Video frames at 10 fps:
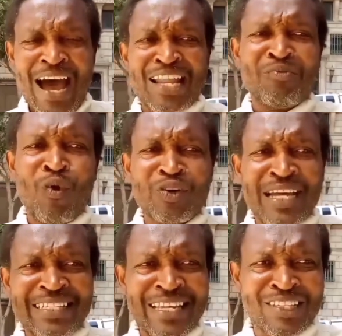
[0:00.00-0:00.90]
And the Most
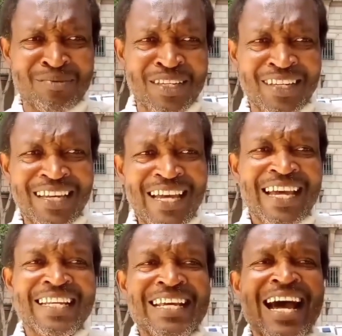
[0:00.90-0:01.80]
High said to me,
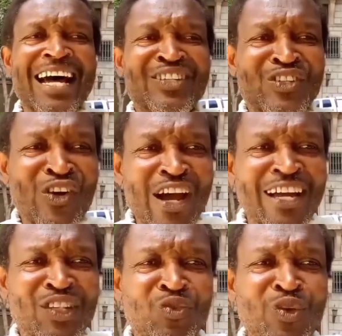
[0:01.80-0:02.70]
they are
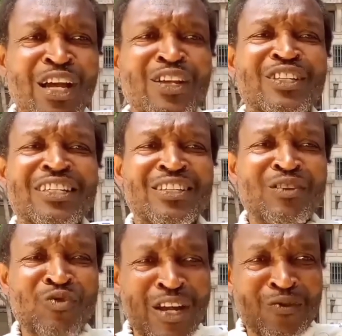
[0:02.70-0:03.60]
trying to
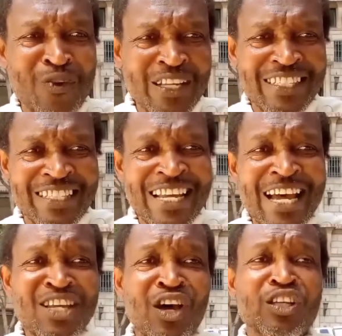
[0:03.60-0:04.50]
reinfest
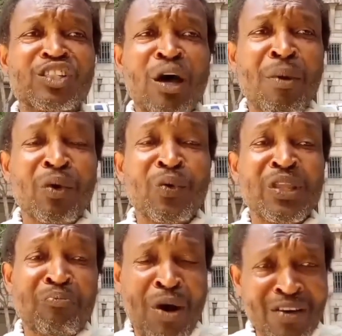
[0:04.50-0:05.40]
your stomach
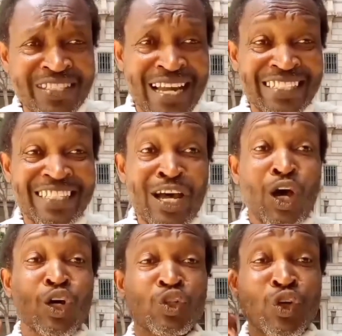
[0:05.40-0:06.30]
with the parasites
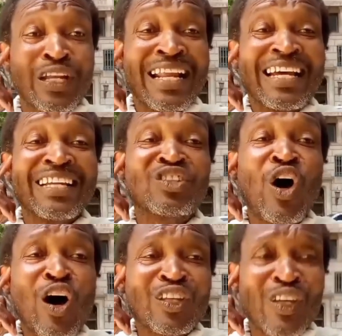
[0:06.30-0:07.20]
so that they can
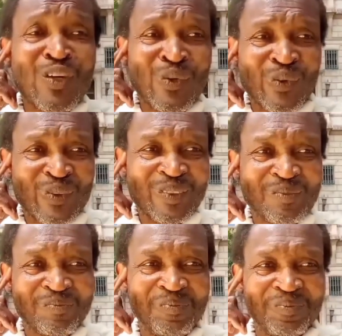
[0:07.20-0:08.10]
talk to you
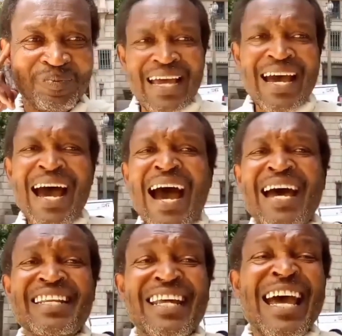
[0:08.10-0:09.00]

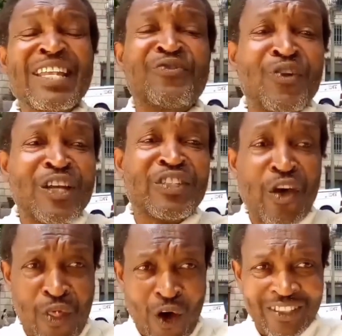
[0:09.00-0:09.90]
and influence your
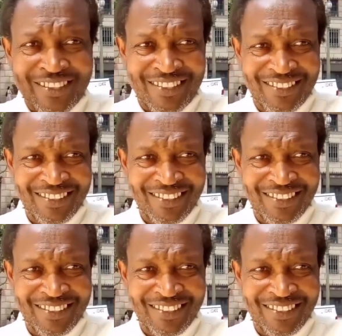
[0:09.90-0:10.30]
thoughts.